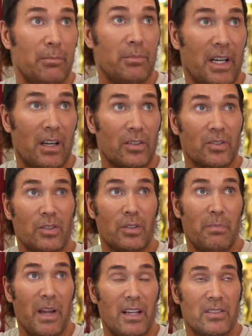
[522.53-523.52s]
but it also
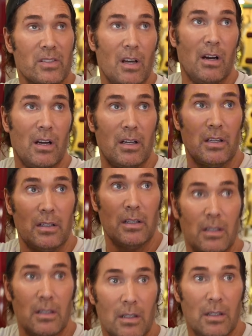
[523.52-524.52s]
depends on,
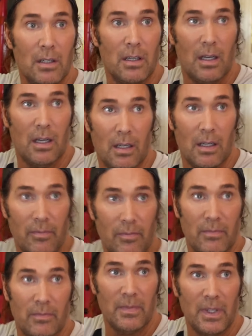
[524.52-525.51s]

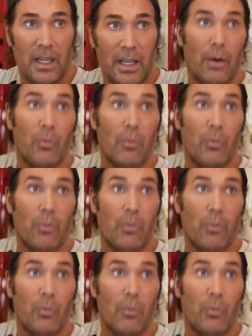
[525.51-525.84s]
and